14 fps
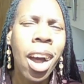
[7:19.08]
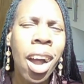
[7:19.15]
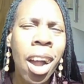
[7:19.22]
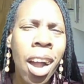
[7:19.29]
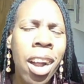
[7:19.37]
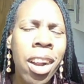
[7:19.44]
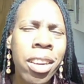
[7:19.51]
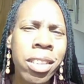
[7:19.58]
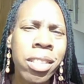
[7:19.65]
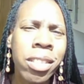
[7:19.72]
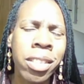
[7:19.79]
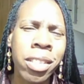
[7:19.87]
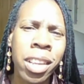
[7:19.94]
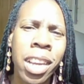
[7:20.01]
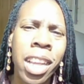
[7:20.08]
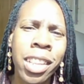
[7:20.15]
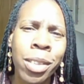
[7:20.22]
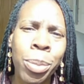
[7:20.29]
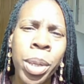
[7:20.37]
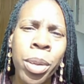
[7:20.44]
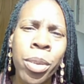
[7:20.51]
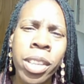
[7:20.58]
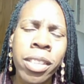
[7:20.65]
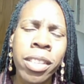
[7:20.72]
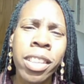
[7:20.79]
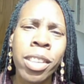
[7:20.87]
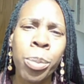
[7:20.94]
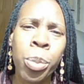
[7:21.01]
are still
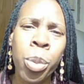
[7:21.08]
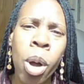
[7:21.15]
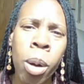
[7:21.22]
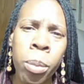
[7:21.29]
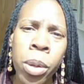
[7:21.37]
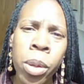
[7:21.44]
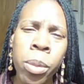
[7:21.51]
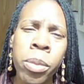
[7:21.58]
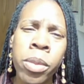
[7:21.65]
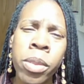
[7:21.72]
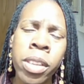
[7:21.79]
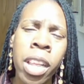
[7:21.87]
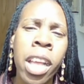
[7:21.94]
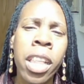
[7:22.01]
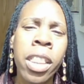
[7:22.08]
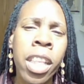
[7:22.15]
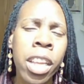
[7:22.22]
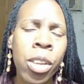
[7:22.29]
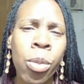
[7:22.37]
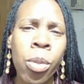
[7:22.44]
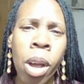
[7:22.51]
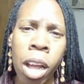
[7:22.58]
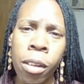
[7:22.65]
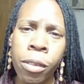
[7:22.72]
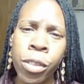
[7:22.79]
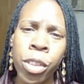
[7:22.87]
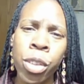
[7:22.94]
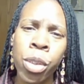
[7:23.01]
experiencing problems, then you
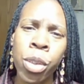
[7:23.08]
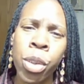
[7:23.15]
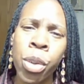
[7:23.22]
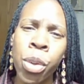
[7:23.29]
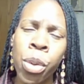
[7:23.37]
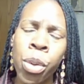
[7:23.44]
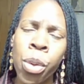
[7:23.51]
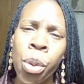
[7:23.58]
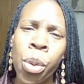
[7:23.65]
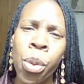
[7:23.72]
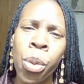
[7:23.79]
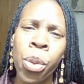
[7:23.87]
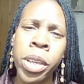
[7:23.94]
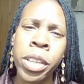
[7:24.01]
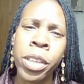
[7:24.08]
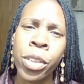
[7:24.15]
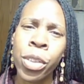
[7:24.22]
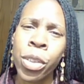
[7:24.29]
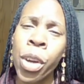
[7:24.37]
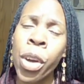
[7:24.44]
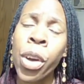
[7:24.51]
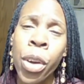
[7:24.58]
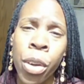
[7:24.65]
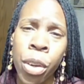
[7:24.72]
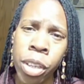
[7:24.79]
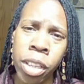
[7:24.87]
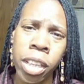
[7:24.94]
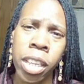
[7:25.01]
have to go
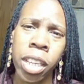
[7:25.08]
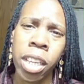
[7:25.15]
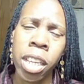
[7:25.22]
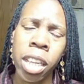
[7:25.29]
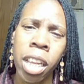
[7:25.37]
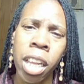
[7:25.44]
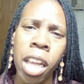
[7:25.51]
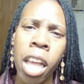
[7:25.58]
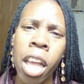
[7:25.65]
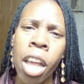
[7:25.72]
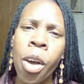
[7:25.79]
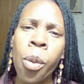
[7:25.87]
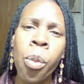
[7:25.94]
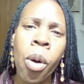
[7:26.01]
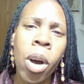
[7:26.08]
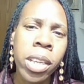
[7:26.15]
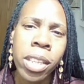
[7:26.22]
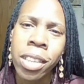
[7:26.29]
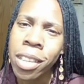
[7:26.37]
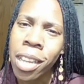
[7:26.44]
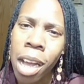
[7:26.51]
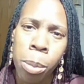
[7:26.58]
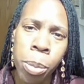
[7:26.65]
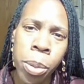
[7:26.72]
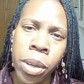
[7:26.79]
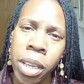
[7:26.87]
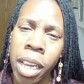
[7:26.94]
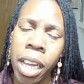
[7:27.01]
internally. What is
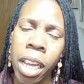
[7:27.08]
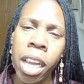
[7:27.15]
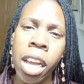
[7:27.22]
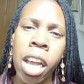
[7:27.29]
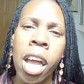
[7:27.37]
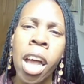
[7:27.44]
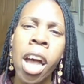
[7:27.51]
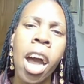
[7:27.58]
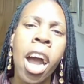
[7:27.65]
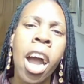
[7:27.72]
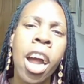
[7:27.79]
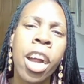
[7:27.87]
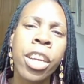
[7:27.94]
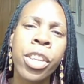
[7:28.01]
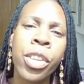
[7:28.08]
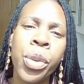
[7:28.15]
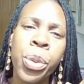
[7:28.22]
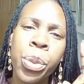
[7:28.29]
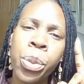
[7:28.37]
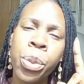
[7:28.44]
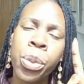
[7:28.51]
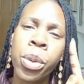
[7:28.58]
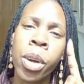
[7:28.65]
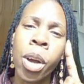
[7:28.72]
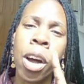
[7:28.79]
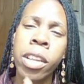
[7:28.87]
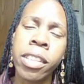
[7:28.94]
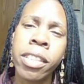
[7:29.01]
happening? Are you
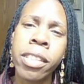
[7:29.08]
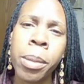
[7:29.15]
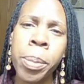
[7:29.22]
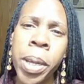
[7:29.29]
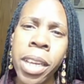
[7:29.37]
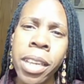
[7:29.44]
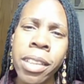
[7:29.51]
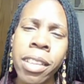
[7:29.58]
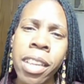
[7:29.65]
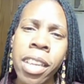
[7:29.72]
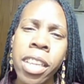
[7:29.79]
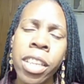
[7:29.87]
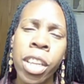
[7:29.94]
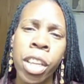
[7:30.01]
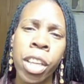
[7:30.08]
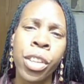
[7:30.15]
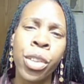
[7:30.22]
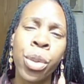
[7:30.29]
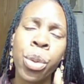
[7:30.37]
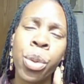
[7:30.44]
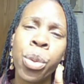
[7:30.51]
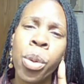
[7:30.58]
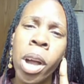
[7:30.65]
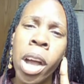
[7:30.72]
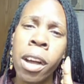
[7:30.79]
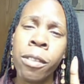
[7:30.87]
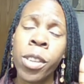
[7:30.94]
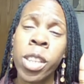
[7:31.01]
constipated? Do you
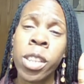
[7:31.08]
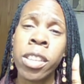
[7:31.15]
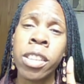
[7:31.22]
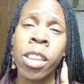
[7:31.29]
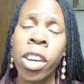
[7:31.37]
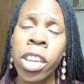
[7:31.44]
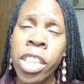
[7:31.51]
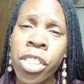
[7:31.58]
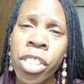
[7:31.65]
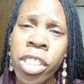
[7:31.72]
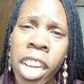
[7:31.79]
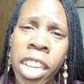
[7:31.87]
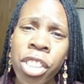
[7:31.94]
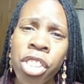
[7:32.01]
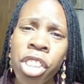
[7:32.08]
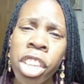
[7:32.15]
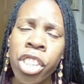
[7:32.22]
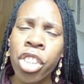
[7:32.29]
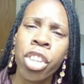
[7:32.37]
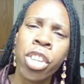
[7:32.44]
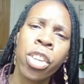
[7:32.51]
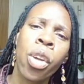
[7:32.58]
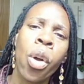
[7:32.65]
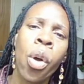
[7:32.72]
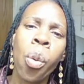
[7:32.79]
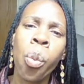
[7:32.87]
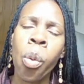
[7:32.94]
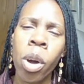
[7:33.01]
have sluggish digestion?
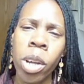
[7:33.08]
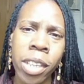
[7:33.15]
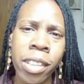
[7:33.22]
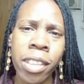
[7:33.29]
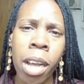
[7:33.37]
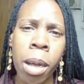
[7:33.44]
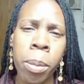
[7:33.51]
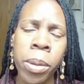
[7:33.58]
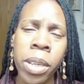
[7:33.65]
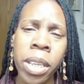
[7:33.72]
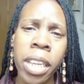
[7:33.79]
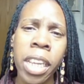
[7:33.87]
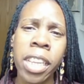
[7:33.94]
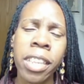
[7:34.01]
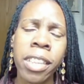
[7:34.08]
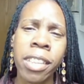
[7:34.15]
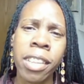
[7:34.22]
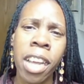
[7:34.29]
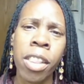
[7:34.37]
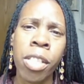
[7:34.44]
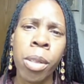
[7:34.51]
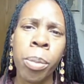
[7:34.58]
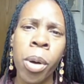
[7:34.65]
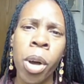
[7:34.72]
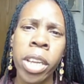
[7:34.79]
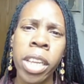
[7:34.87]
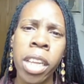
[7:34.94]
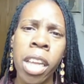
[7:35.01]
What is happening inside the
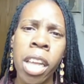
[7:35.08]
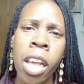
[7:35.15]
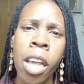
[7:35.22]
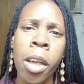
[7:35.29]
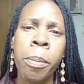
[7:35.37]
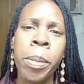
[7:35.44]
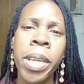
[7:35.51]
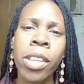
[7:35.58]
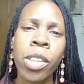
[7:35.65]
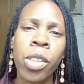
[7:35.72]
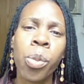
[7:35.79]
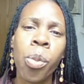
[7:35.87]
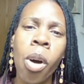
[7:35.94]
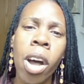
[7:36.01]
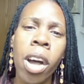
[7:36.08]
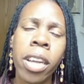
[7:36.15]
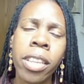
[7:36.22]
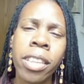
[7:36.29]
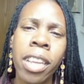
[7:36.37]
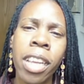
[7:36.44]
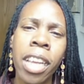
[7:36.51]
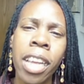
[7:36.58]
body? Because what